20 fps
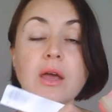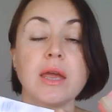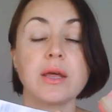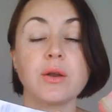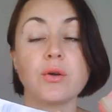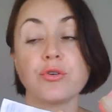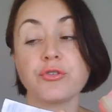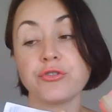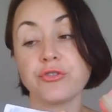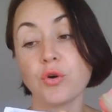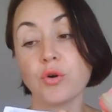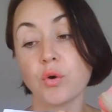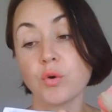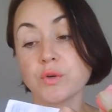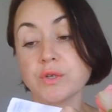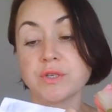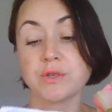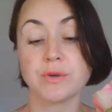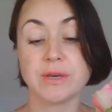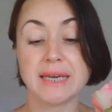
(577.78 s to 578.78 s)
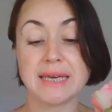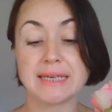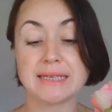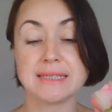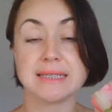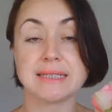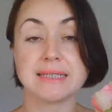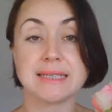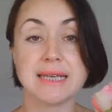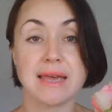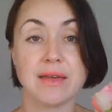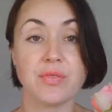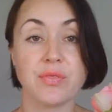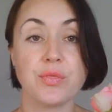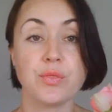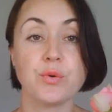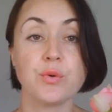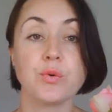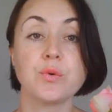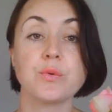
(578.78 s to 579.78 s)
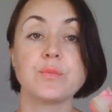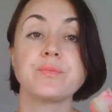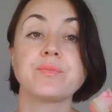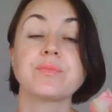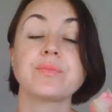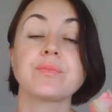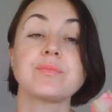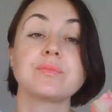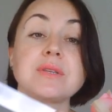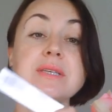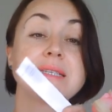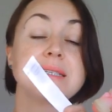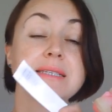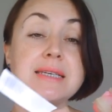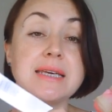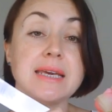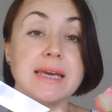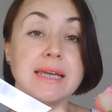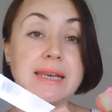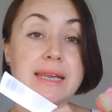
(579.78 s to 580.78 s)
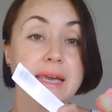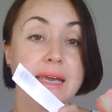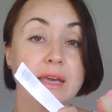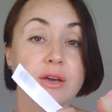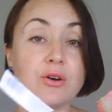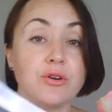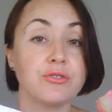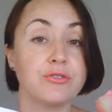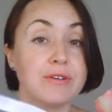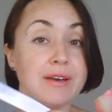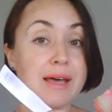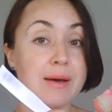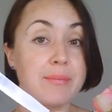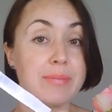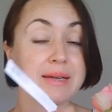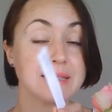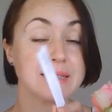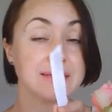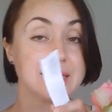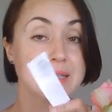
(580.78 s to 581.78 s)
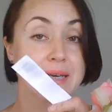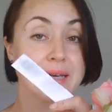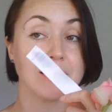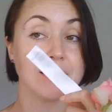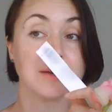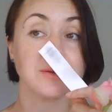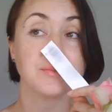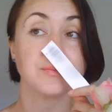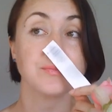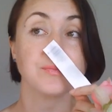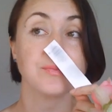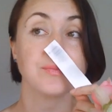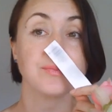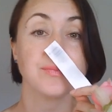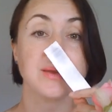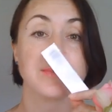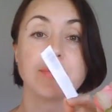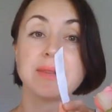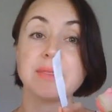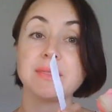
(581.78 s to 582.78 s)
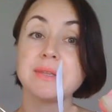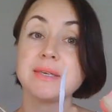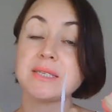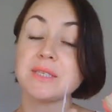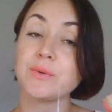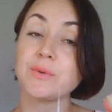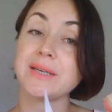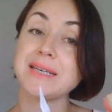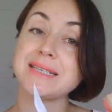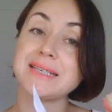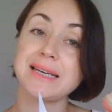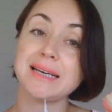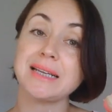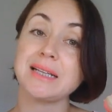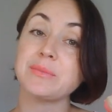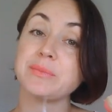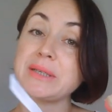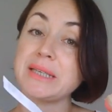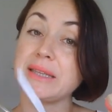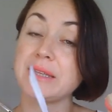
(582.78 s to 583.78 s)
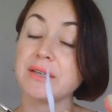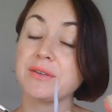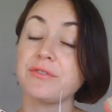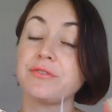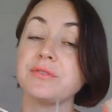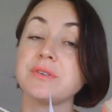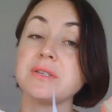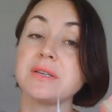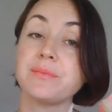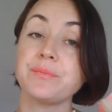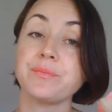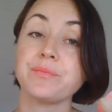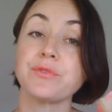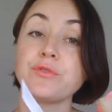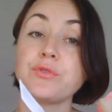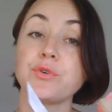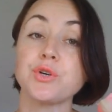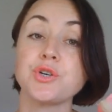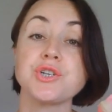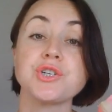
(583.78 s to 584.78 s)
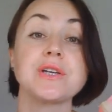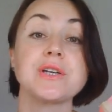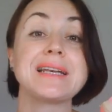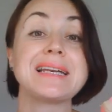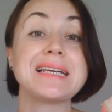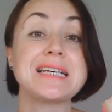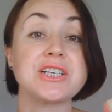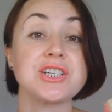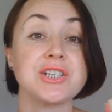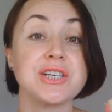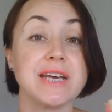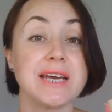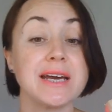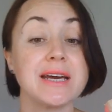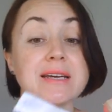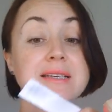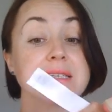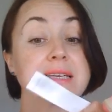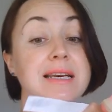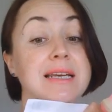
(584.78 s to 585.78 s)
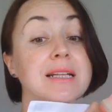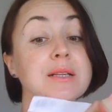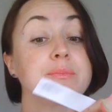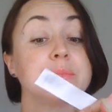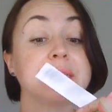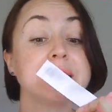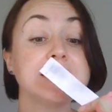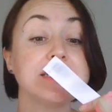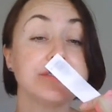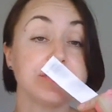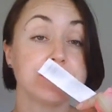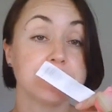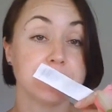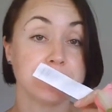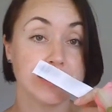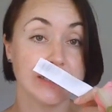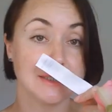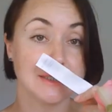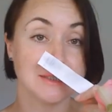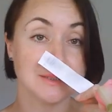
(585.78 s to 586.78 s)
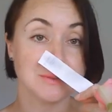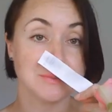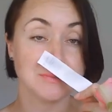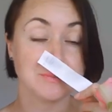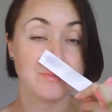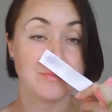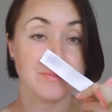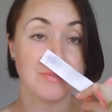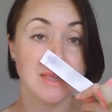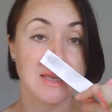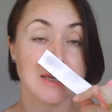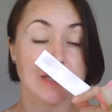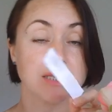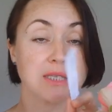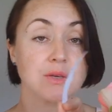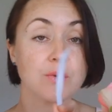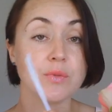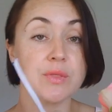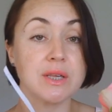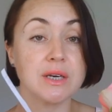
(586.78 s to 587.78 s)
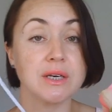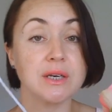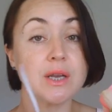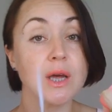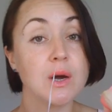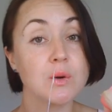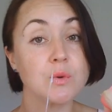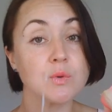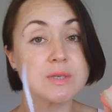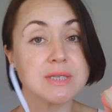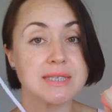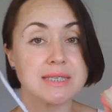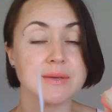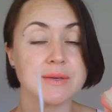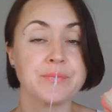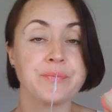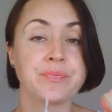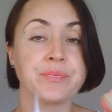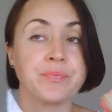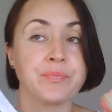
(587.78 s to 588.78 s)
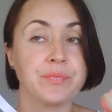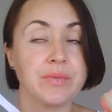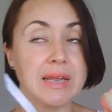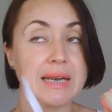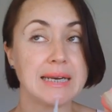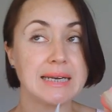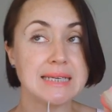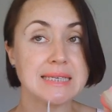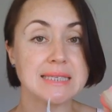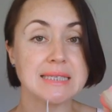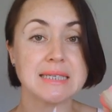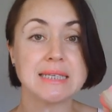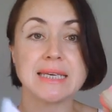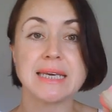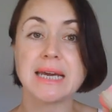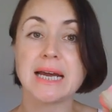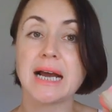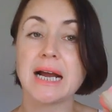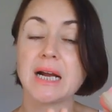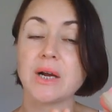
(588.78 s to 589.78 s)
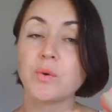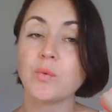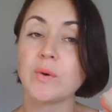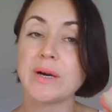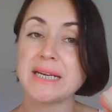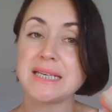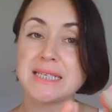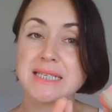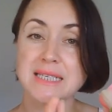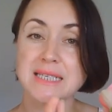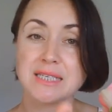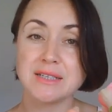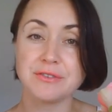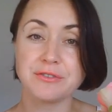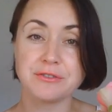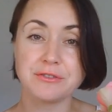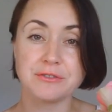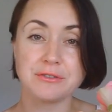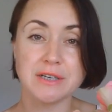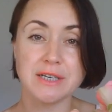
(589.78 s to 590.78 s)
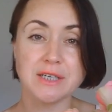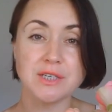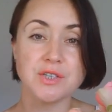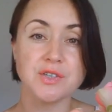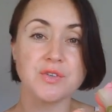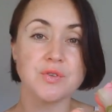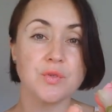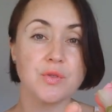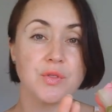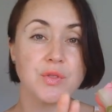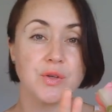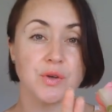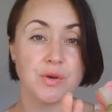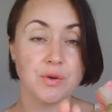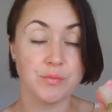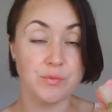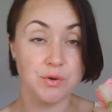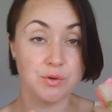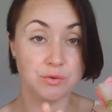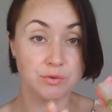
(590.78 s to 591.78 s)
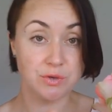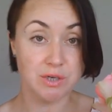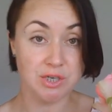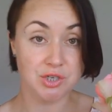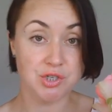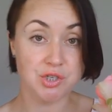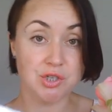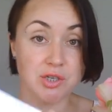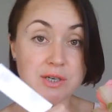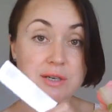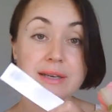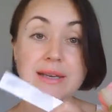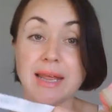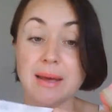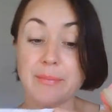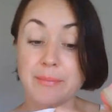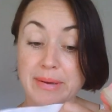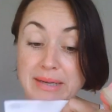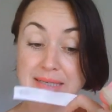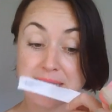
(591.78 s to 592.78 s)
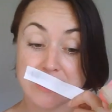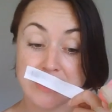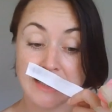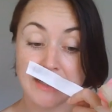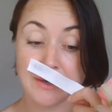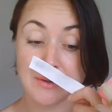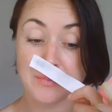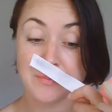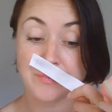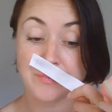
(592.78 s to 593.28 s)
And of course you can detect the DNA of La Panthère, but this one is a little bit, the version Légère is a little bit different. So the notes listed here are quite different to the original La Panthère.